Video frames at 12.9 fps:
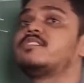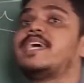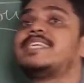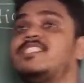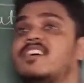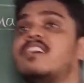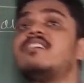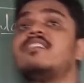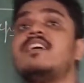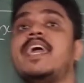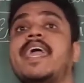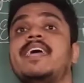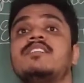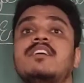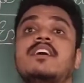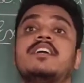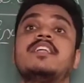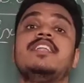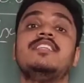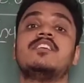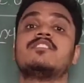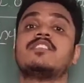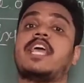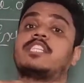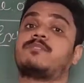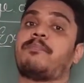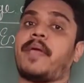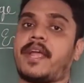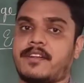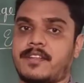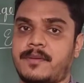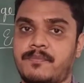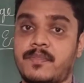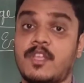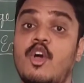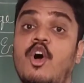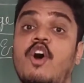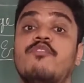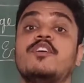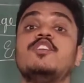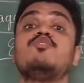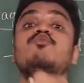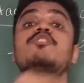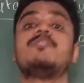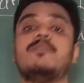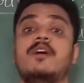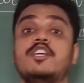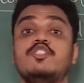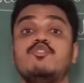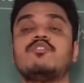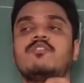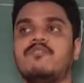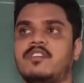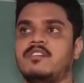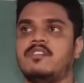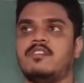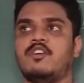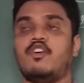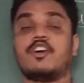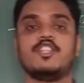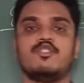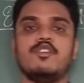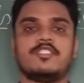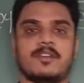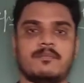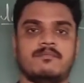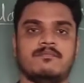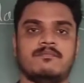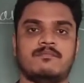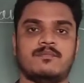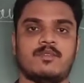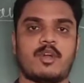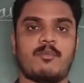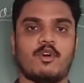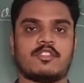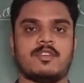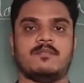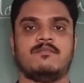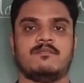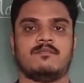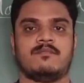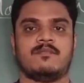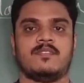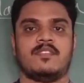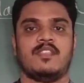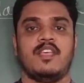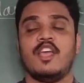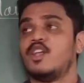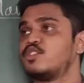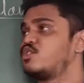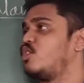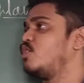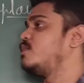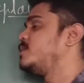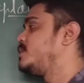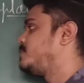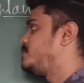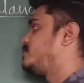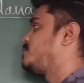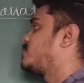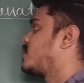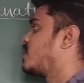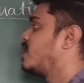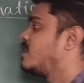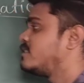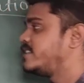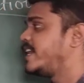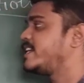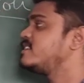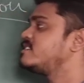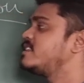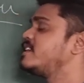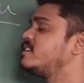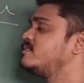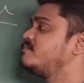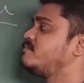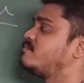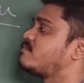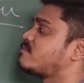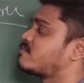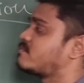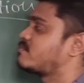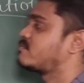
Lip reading: that chakra has a religious aspect of Hinduism or Hinduism or both. So that is thing